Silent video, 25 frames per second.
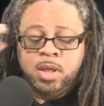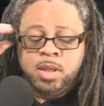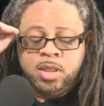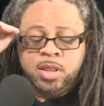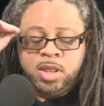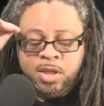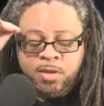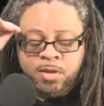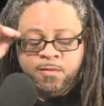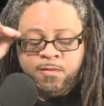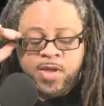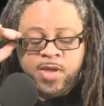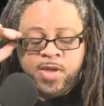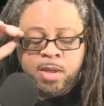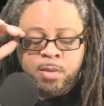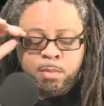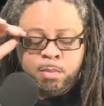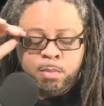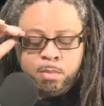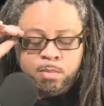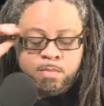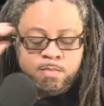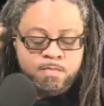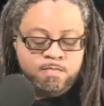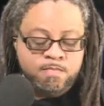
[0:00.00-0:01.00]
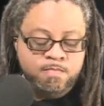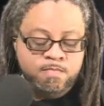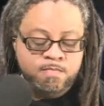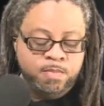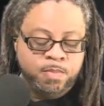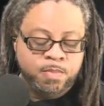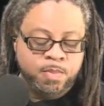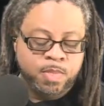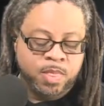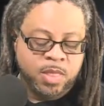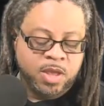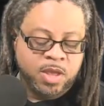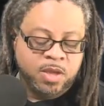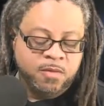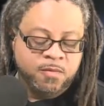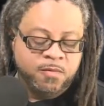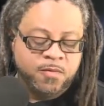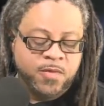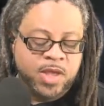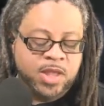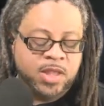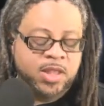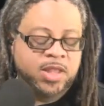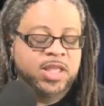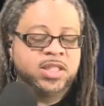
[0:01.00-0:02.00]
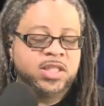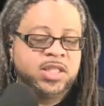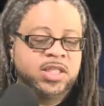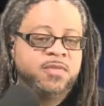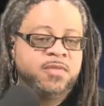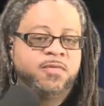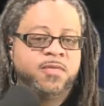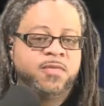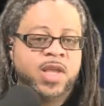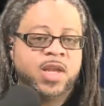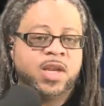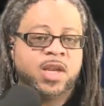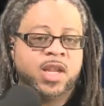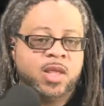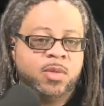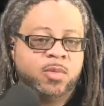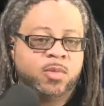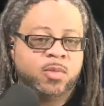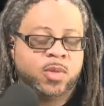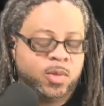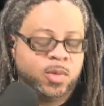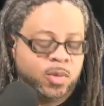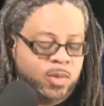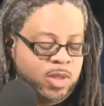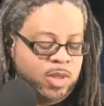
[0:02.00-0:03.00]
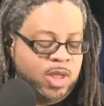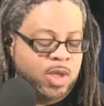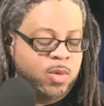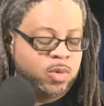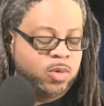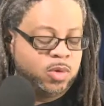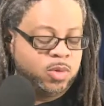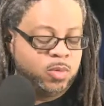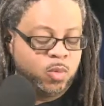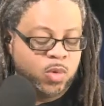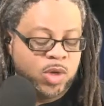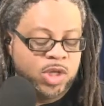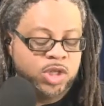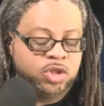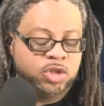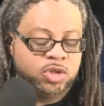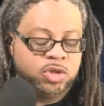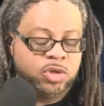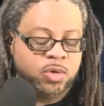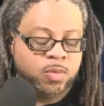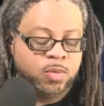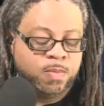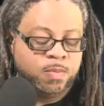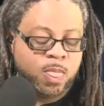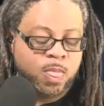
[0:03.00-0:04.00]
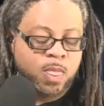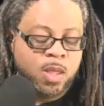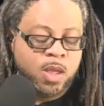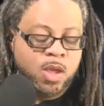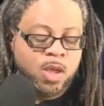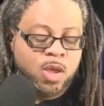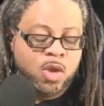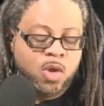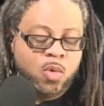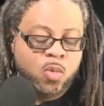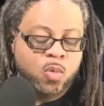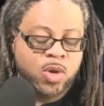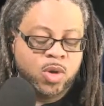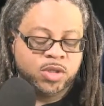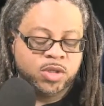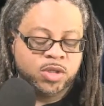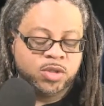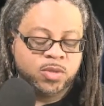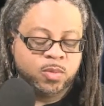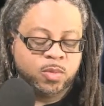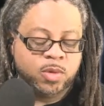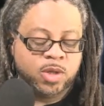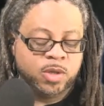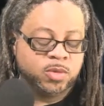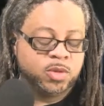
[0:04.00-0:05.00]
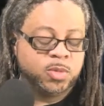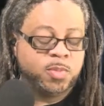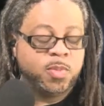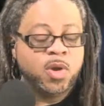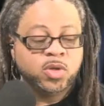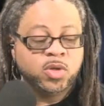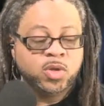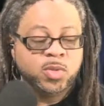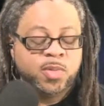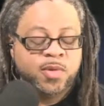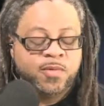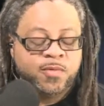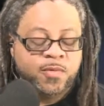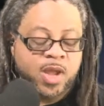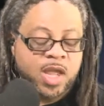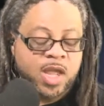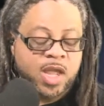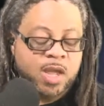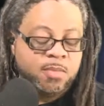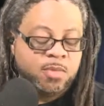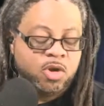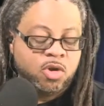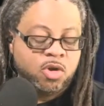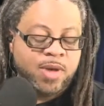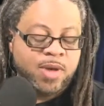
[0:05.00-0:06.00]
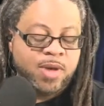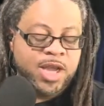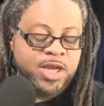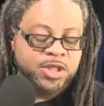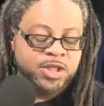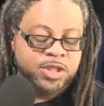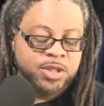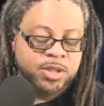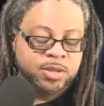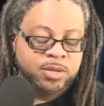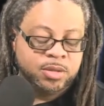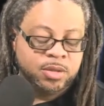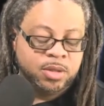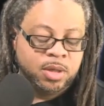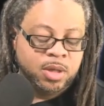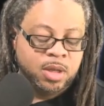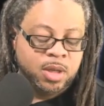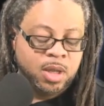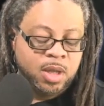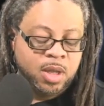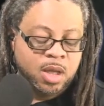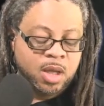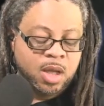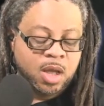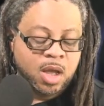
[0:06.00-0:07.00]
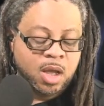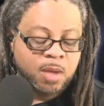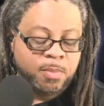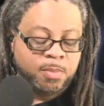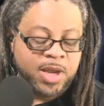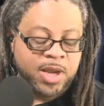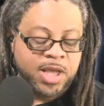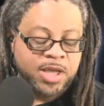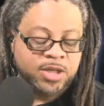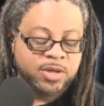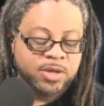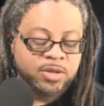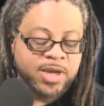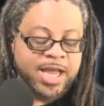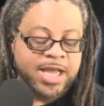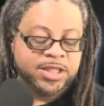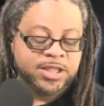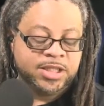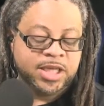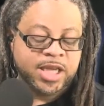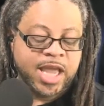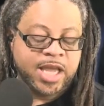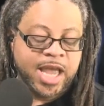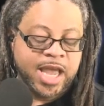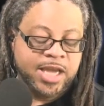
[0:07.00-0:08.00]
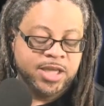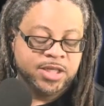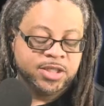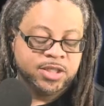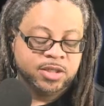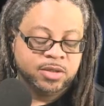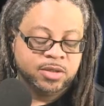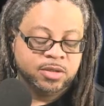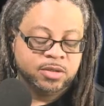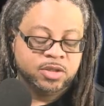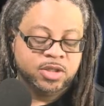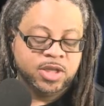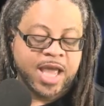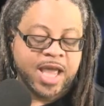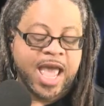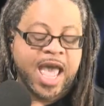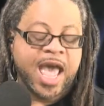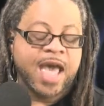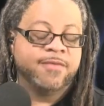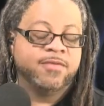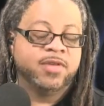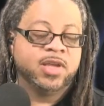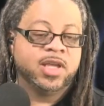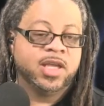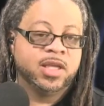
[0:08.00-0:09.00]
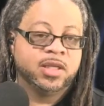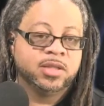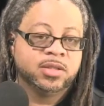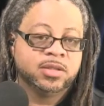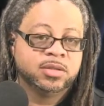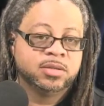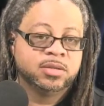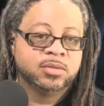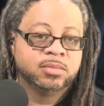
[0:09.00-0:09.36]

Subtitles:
The event, this event he went to was supposed to be for immigration, placer education to advocates.